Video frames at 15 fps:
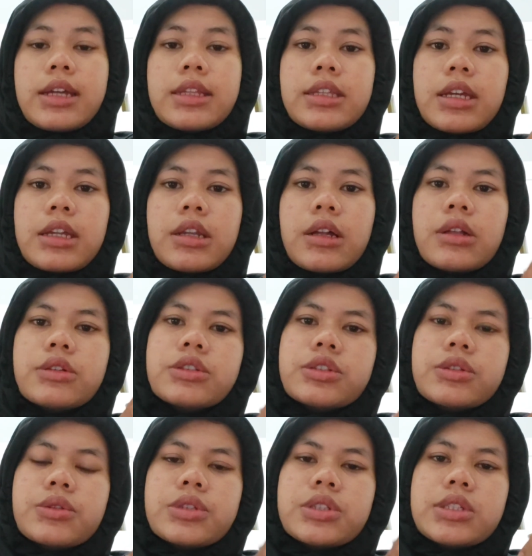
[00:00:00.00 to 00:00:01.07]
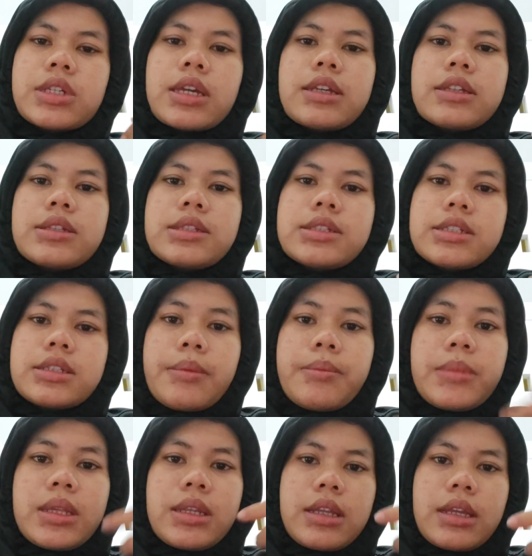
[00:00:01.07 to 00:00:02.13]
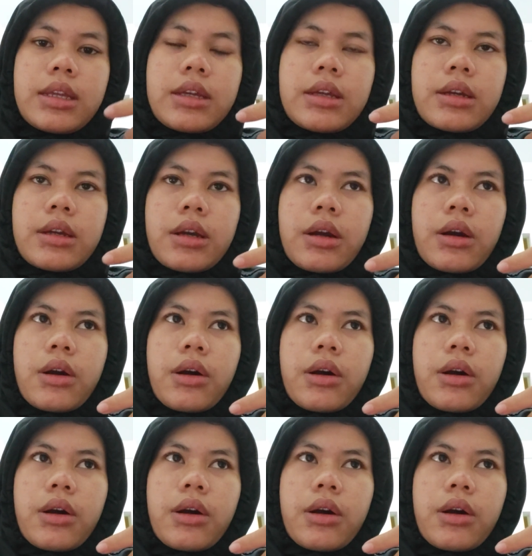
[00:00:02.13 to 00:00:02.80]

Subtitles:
It can also change the meaning